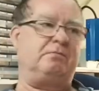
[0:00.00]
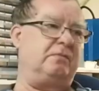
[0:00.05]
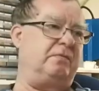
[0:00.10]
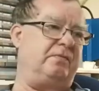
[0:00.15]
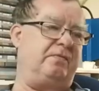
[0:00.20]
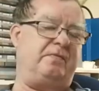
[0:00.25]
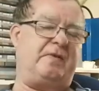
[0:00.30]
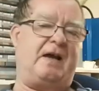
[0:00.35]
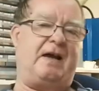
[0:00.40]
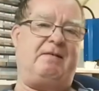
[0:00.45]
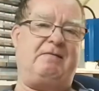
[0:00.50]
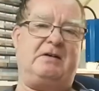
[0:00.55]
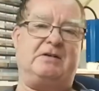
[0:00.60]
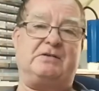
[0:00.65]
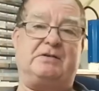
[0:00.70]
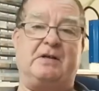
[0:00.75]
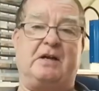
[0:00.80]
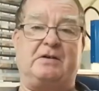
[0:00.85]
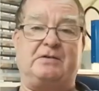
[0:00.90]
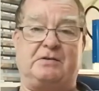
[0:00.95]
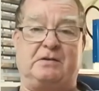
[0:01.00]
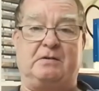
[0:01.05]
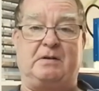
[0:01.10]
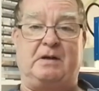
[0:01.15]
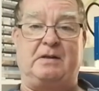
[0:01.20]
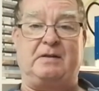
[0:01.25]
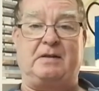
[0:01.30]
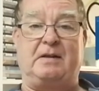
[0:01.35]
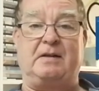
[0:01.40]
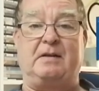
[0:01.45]
and various things, and,
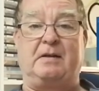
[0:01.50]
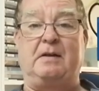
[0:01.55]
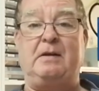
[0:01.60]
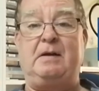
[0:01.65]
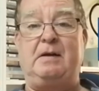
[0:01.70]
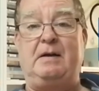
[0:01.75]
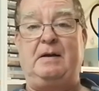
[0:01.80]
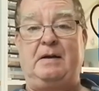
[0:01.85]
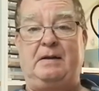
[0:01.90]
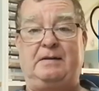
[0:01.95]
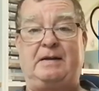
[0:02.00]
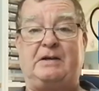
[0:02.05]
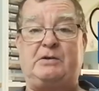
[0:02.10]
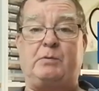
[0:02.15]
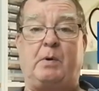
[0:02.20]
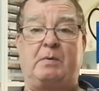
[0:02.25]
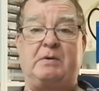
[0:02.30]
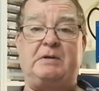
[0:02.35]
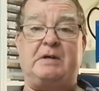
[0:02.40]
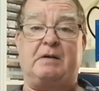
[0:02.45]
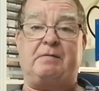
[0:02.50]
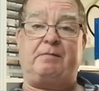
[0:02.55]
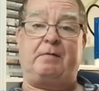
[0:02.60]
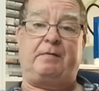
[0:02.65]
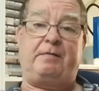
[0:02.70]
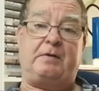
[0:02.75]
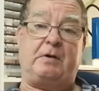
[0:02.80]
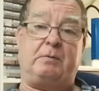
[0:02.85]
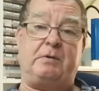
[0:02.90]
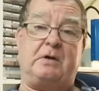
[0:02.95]
and, and that's what we did for
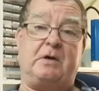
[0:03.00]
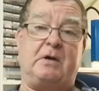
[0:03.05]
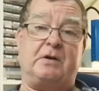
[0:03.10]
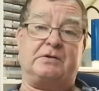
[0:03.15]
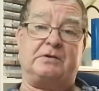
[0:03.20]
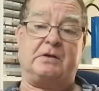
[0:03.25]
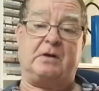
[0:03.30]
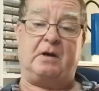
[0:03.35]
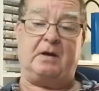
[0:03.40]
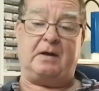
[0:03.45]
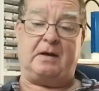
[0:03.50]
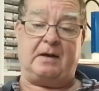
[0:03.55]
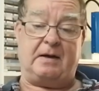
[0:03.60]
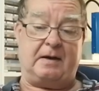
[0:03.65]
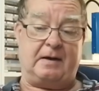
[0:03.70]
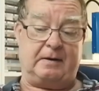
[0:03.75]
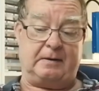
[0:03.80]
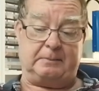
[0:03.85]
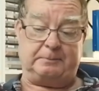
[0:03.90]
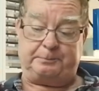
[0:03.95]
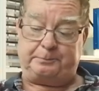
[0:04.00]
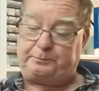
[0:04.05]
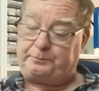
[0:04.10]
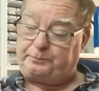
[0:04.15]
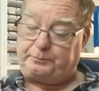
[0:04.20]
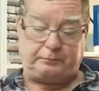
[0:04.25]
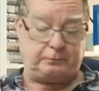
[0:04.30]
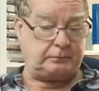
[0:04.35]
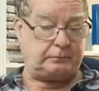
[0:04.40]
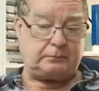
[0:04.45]
a few years. Um,
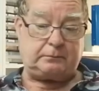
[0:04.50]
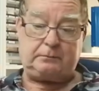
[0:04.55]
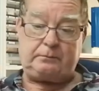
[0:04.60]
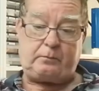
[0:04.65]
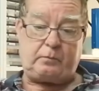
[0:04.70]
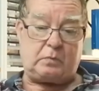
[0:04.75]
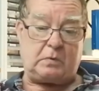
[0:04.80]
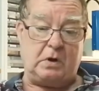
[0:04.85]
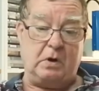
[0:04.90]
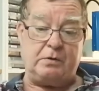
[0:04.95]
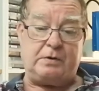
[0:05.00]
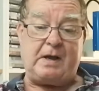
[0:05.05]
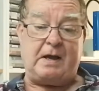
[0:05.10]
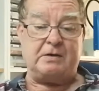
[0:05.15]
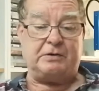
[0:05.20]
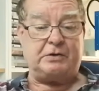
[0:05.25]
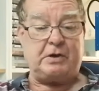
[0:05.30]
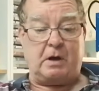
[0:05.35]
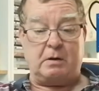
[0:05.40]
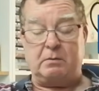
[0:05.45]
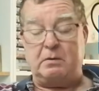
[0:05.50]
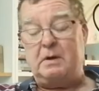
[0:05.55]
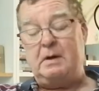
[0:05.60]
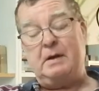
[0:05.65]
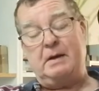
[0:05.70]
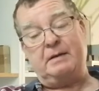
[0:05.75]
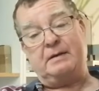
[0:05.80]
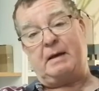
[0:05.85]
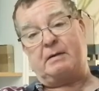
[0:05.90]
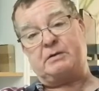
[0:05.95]
Okay, so
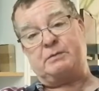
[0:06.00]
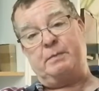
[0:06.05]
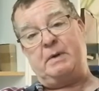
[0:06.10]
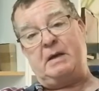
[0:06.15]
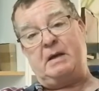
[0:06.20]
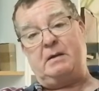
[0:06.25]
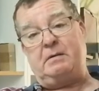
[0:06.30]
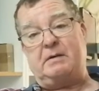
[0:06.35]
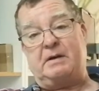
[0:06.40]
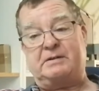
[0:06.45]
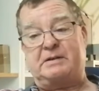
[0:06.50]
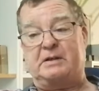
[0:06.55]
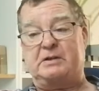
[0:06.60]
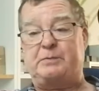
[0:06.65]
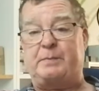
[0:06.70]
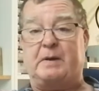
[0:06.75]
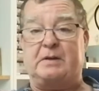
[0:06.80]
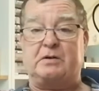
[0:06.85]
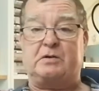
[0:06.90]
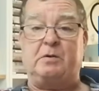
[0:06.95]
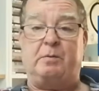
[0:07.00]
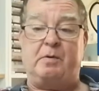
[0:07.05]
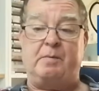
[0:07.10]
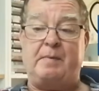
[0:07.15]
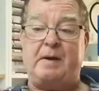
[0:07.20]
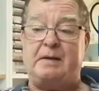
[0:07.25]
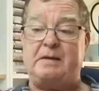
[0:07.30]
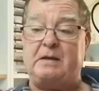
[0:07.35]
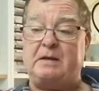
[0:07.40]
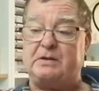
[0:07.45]
that's me. I said I spend a couple of
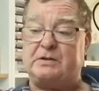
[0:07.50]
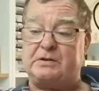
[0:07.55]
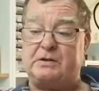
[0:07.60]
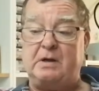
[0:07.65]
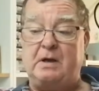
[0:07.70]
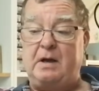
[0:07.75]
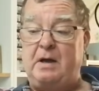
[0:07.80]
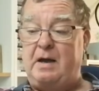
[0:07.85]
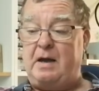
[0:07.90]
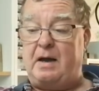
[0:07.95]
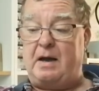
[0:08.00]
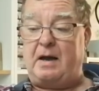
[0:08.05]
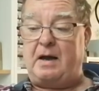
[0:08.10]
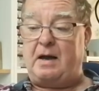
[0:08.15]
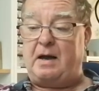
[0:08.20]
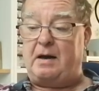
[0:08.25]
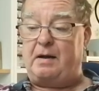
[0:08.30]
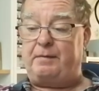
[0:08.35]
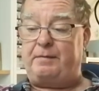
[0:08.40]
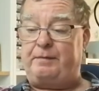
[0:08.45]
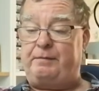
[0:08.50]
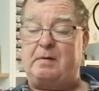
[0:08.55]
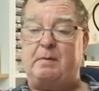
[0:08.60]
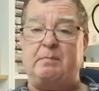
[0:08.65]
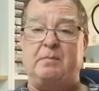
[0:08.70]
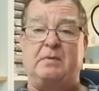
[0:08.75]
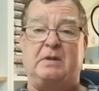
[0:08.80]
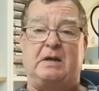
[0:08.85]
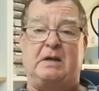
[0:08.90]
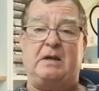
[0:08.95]
minutes. Uh,
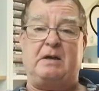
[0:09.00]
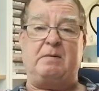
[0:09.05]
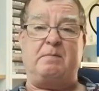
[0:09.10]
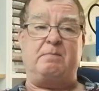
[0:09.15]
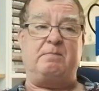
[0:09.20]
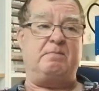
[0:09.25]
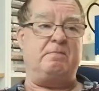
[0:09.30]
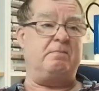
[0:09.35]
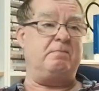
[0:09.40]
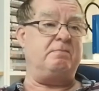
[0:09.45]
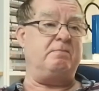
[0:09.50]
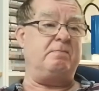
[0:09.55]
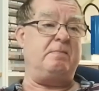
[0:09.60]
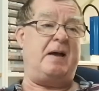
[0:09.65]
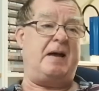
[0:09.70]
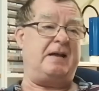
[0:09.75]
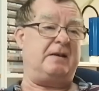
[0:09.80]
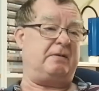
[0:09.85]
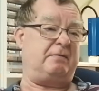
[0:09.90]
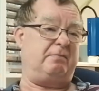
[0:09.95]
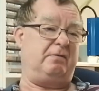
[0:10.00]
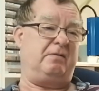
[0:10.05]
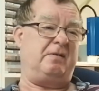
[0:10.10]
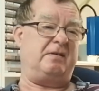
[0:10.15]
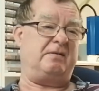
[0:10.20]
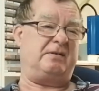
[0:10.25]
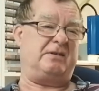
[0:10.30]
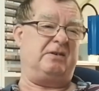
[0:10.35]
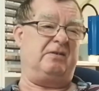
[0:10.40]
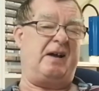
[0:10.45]
from the mid
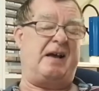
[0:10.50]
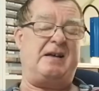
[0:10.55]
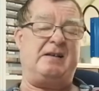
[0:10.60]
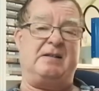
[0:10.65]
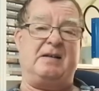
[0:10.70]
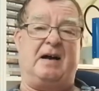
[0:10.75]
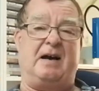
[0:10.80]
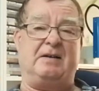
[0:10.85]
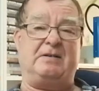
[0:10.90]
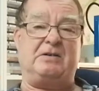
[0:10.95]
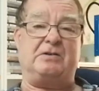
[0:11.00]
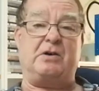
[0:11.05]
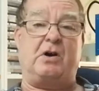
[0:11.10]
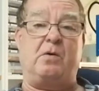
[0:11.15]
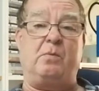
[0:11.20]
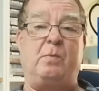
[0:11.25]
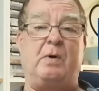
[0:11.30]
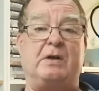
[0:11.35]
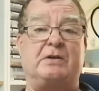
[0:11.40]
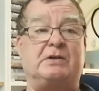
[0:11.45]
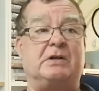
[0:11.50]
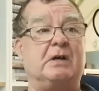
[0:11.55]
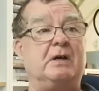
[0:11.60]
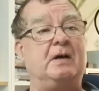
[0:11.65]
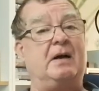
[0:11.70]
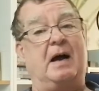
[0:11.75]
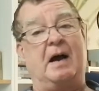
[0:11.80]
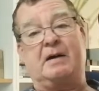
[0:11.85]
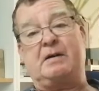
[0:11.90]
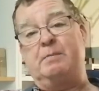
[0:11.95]
to late 90s onwards,
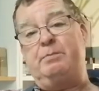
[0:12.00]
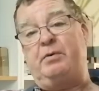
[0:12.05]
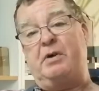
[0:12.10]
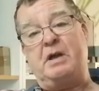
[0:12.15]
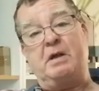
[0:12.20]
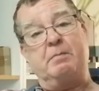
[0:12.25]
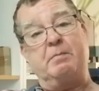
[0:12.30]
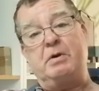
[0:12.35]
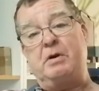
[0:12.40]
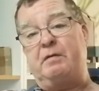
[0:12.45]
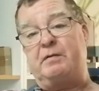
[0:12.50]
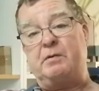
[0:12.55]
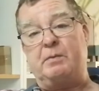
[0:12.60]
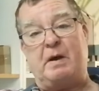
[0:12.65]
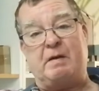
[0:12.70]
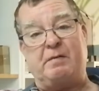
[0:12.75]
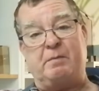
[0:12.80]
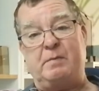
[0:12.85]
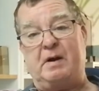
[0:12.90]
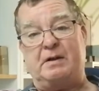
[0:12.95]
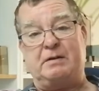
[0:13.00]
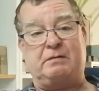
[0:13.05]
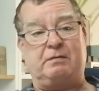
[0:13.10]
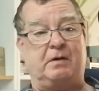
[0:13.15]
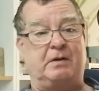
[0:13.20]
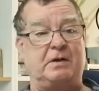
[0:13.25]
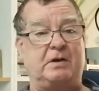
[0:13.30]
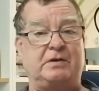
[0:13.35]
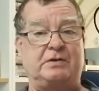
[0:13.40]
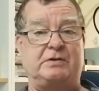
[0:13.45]
I completely moved away from
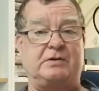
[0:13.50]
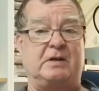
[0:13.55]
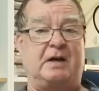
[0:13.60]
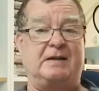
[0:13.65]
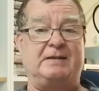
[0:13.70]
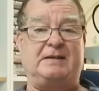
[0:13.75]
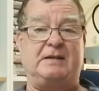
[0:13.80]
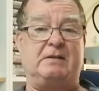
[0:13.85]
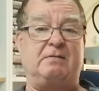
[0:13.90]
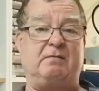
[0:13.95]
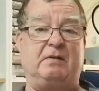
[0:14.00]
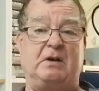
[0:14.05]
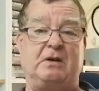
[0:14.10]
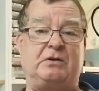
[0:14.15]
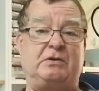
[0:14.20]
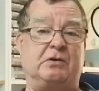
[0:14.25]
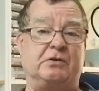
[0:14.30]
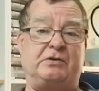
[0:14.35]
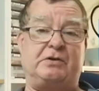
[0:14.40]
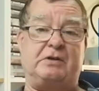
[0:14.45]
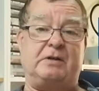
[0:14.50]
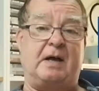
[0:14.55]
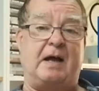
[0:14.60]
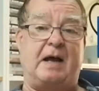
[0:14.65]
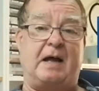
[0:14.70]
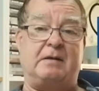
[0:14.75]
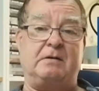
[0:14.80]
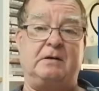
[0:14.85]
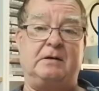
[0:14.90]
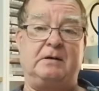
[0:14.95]
electronics. I didn't really touch it
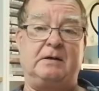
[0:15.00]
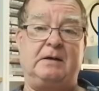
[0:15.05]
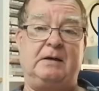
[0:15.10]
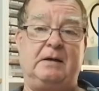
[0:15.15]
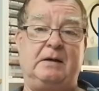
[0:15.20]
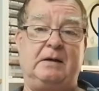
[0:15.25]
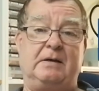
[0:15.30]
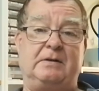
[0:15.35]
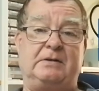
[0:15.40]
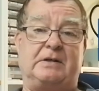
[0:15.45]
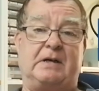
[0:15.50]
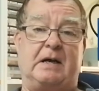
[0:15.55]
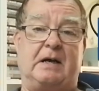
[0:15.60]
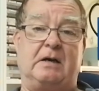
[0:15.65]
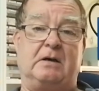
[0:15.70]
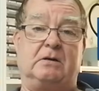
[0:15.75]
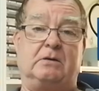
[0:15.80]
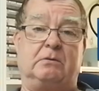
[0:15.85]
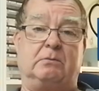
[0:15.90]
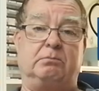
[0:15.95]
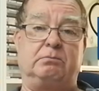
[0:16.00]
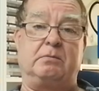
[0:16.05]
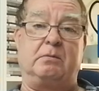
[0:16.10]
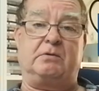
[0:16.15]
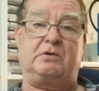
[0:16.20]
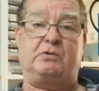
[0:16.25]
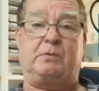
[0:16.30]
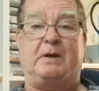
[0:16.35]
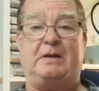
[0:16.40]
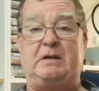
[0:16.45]
then till
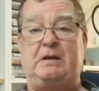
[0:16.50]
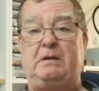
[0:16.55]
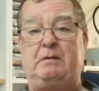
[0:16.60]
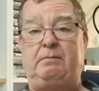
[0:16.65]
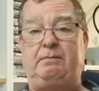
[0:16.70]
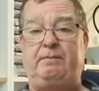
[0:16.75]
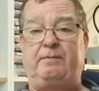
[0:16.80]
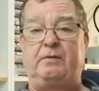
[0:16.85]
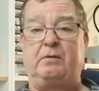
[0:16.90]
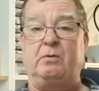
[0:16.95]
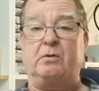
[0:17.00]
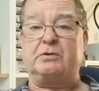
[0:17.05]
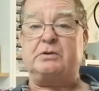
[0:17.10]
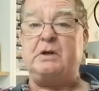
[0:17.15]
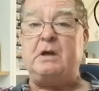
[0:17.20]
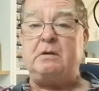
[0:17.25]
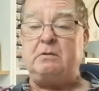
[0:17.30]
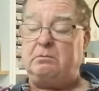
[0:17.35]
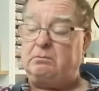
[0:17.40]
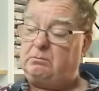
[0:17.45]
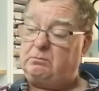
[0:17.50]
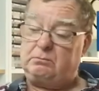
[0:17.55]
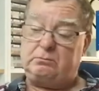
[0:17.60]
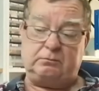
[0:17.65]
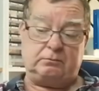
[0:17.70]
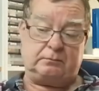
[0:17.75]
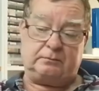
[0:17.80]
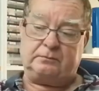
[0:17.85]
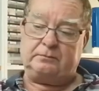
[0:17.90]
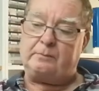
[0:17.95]
2014.
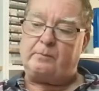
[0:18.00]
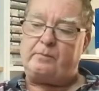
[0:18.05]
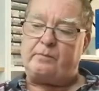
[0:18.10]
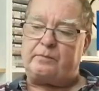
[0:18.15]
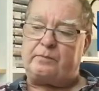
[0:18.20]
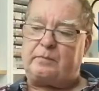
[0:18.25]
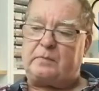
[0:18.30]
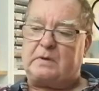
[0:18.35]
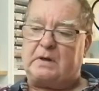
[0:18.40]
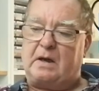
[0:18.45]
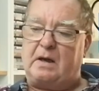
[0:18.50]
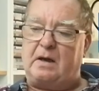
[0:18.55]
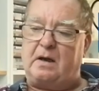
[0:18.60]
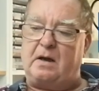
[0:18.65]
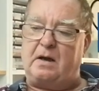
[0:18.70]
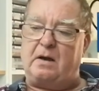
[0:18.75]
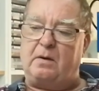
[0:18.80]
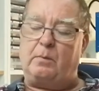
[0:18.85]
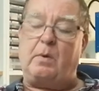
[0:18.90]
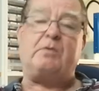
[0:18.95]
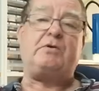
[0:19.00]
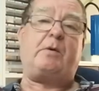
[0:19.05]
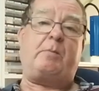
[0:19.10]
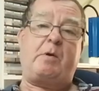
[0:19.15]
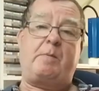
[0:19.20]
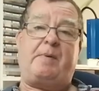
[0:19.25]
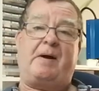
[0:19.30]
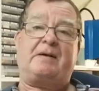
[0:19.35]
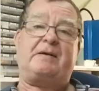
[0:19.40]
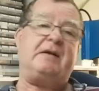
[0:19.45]
Uh, what got
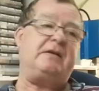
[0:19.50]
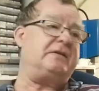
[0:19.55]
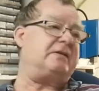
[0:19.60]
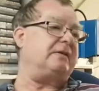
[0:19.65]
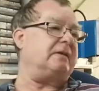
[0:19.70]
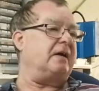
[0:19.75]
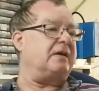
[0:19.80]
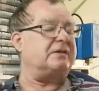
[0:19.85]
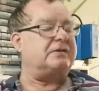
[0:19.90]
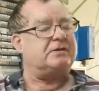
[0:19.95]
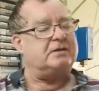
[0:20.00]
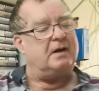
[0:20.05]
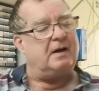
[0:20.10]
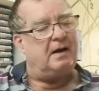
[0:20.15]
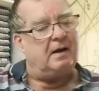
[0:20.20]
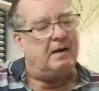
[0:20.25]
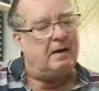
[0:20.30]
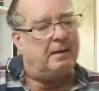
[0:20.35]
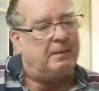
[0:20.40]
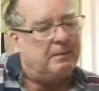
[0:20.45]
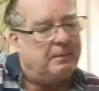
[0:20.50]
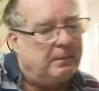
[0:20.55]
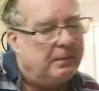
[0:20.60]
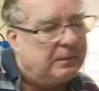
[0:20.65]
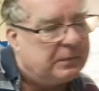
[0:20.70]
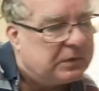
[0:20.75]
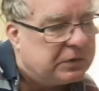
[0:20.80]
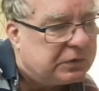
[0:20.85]
me back into this? Um,